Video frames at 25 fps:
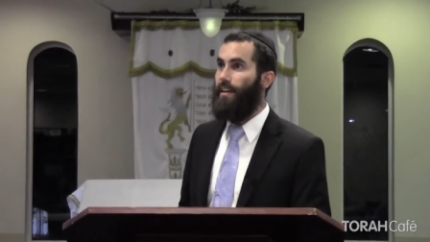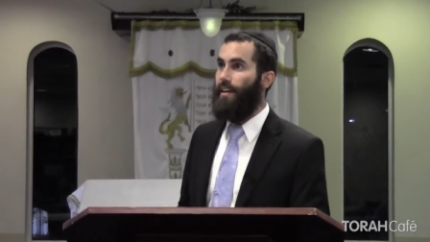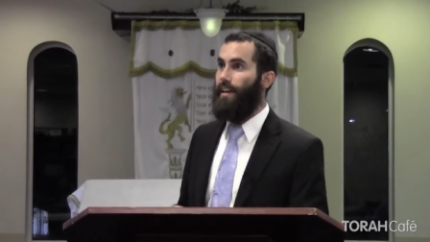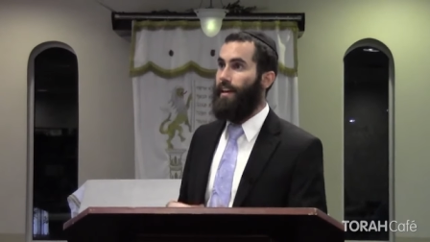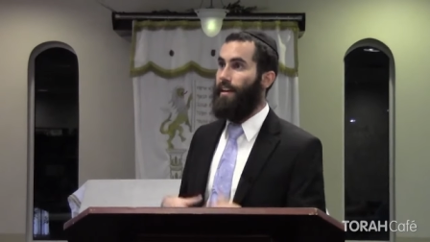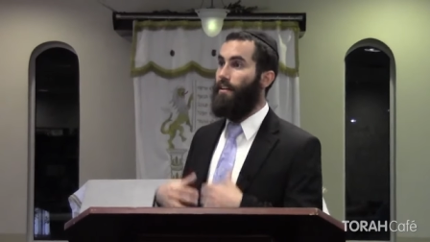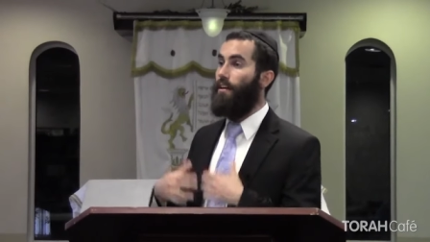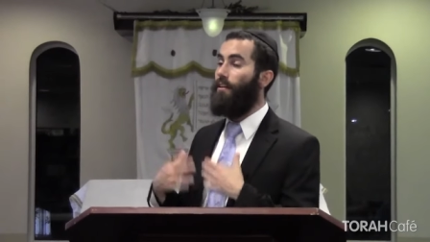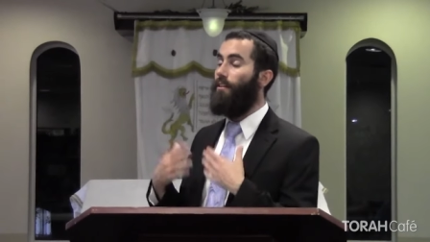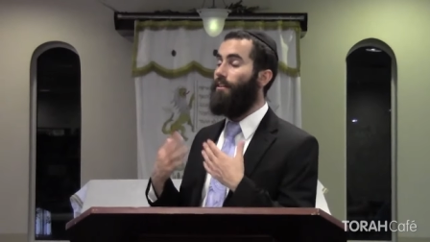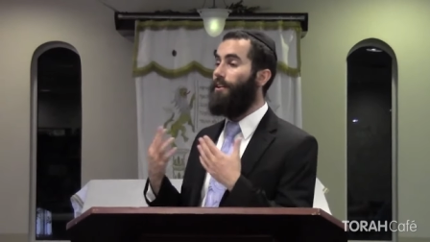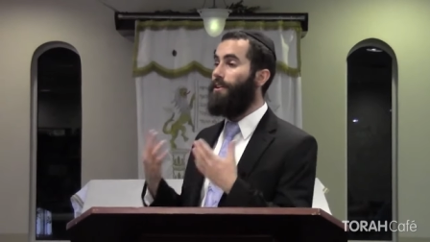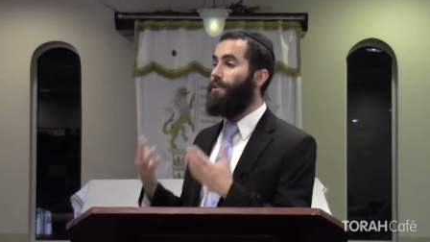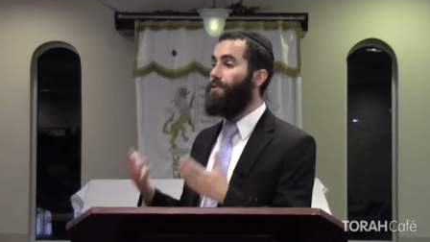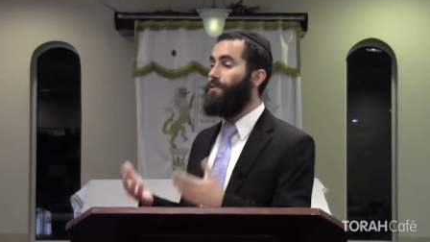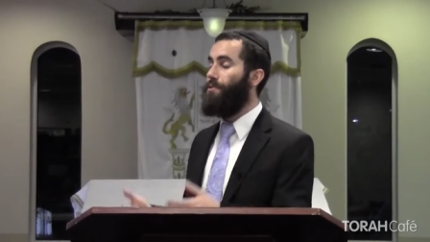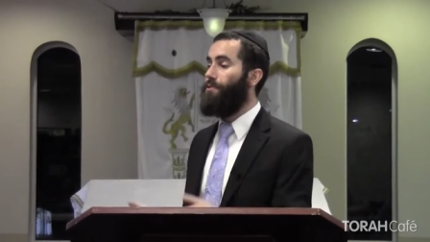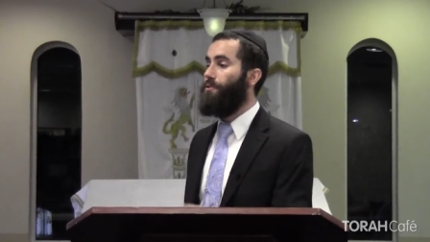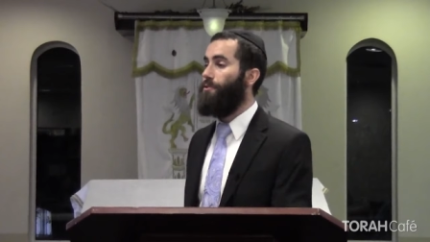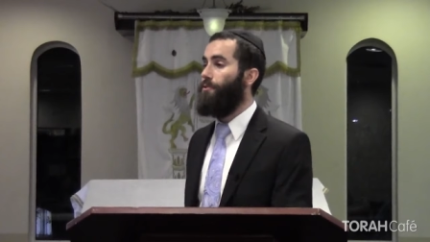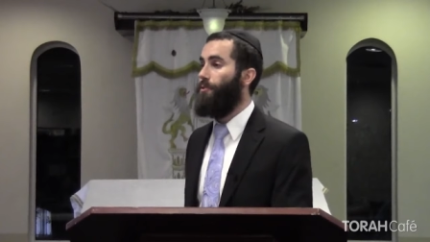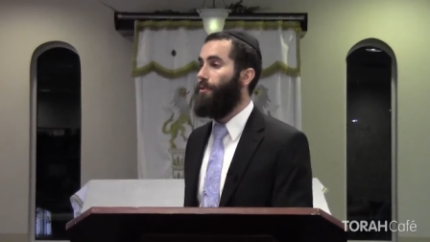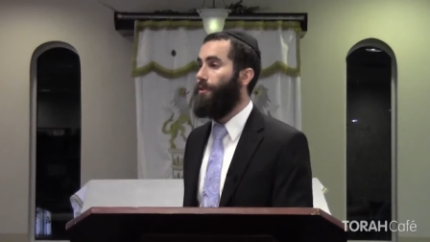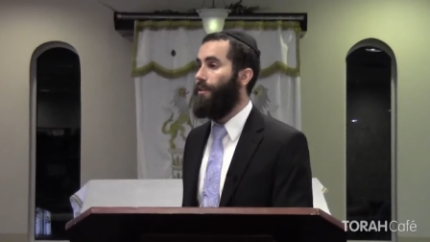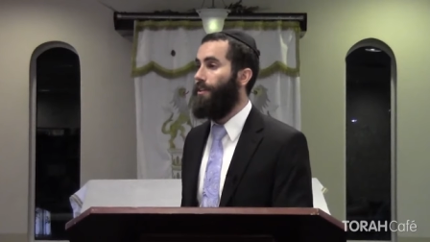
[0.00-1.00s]
in our
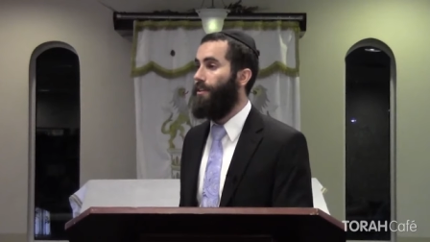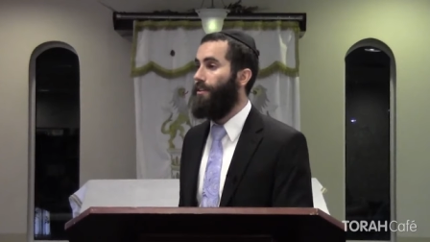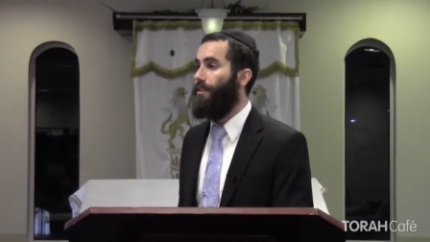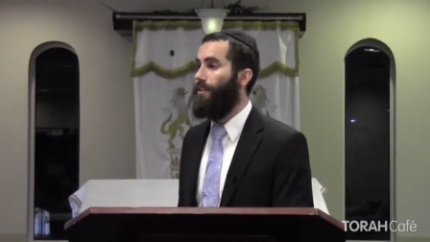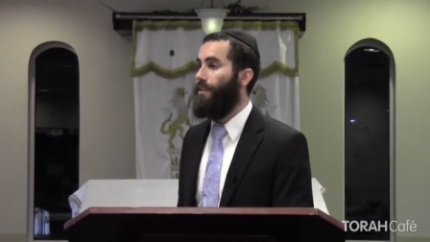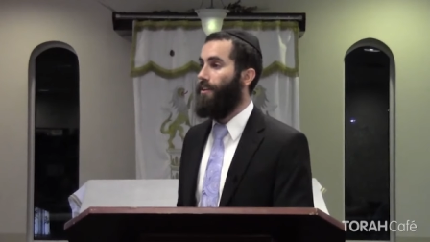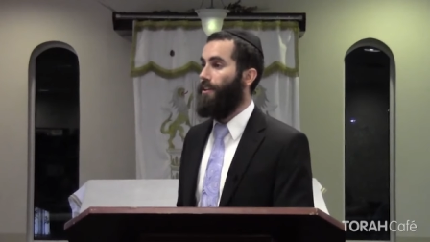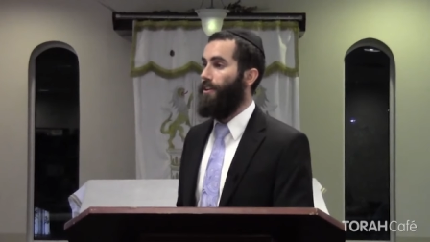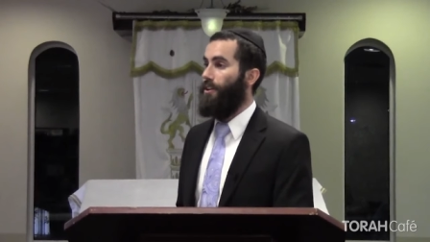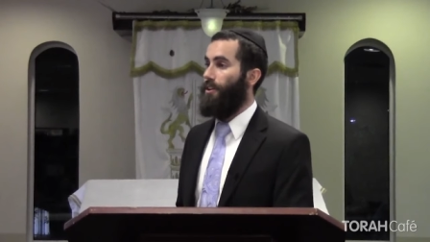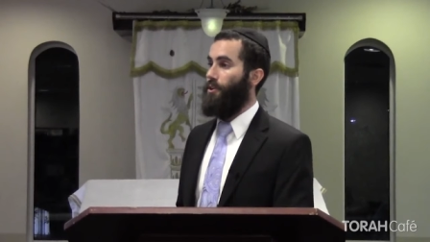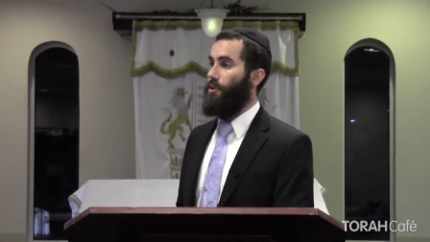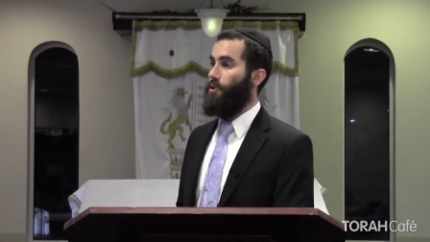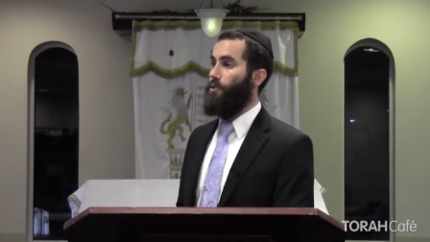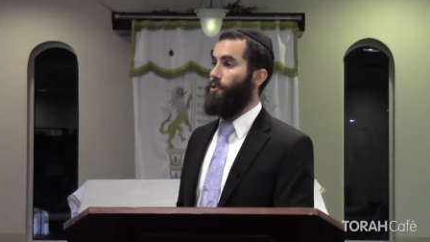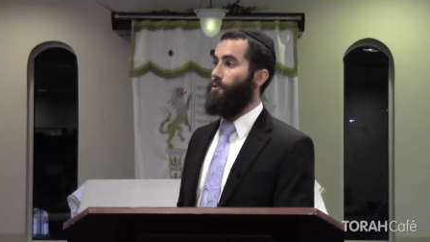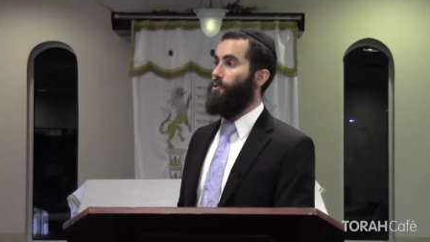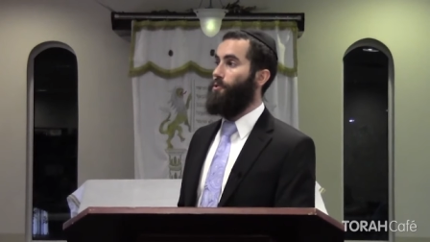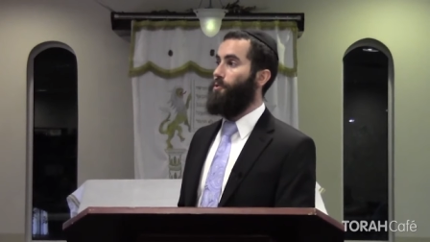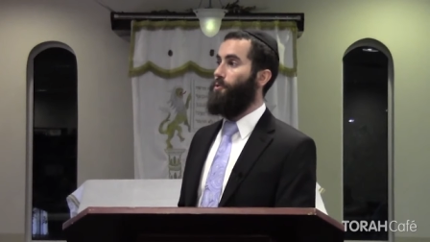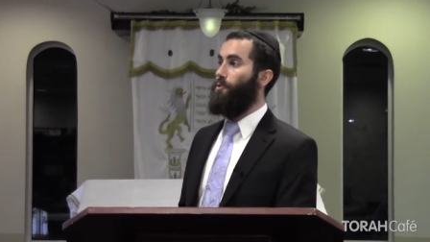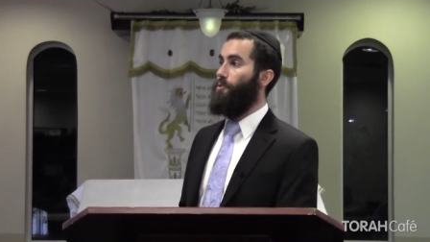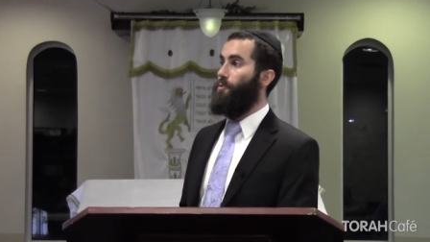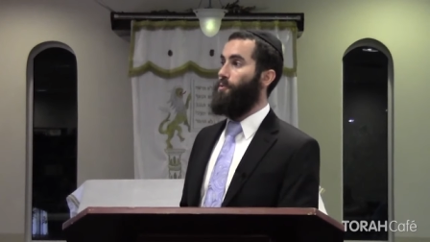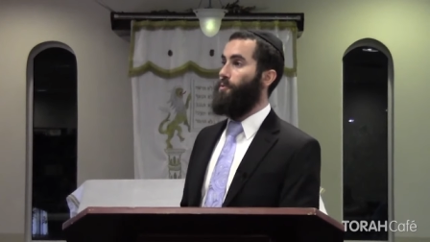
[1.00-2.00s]
history
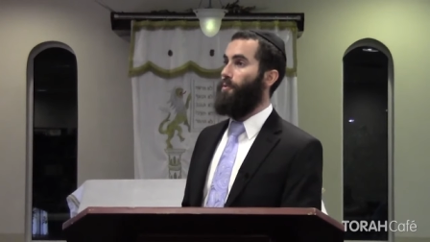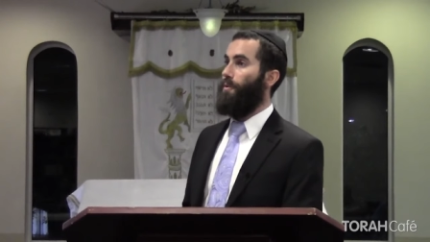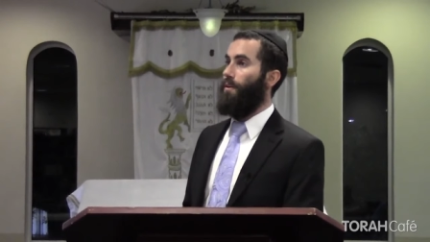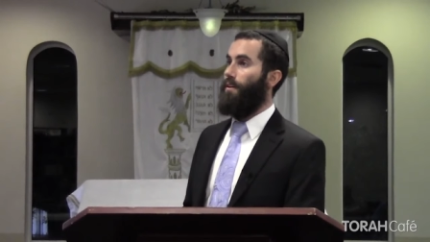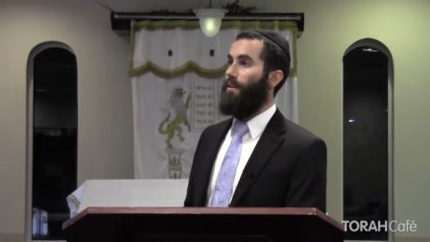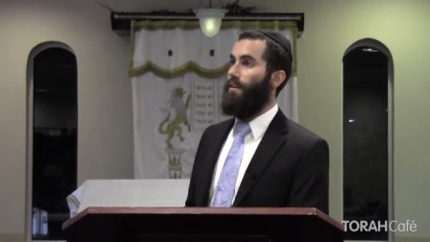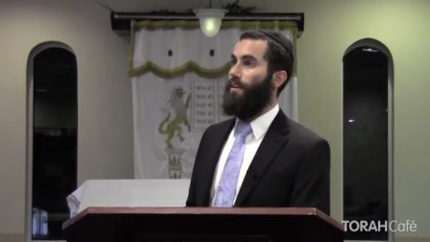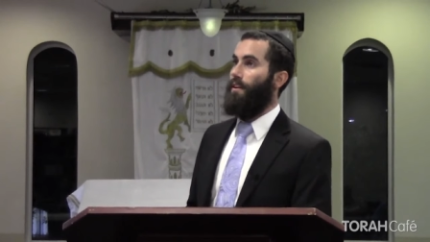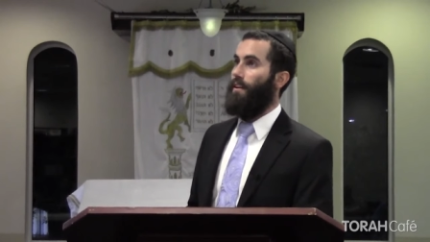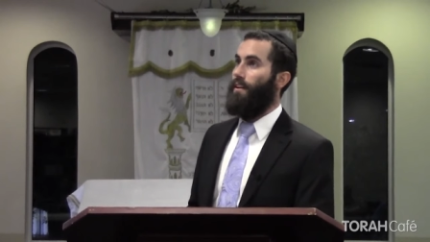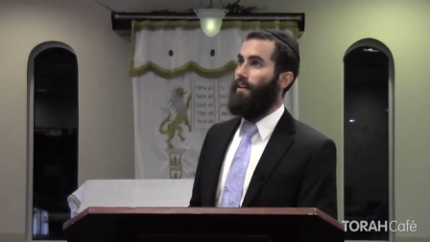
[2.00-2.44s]
who